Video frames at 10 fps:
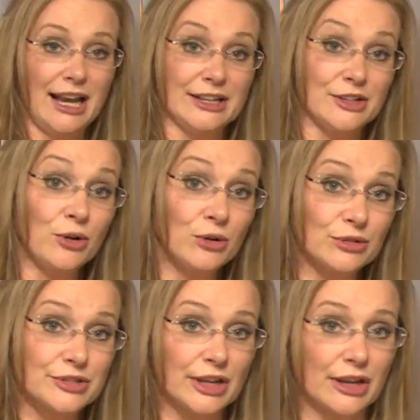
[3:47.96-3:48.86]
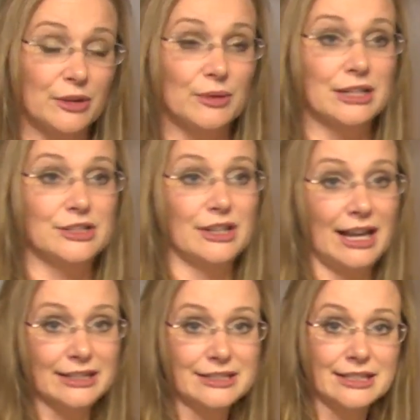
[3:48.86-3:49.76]
And also, to
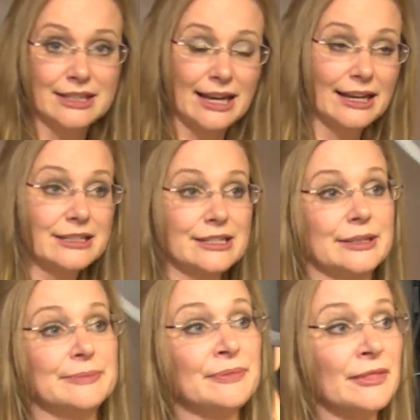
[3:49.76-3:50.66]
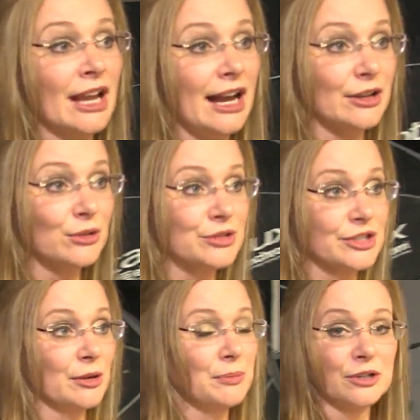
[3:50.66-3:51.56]
add to that, I
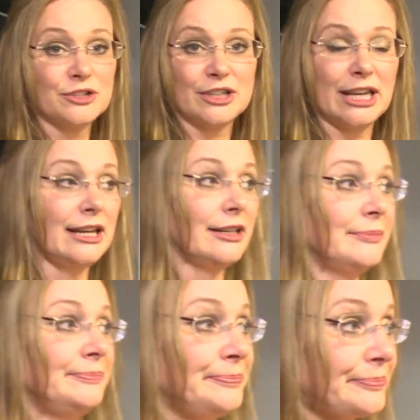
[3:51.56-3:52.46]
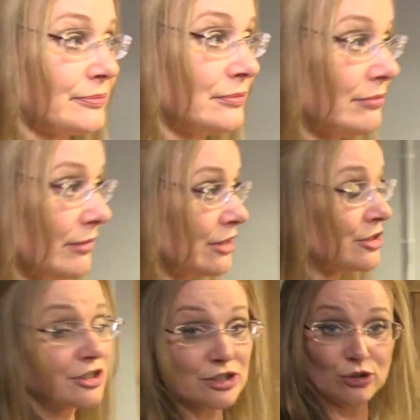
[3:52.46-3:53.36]
also put in,
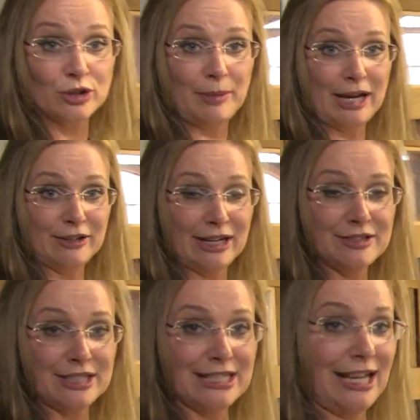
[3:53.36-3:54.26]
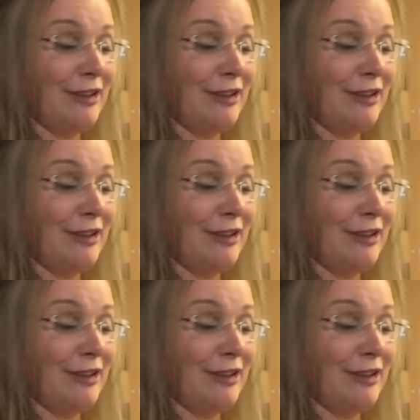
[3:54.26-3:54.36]
to store the backgrounds, because I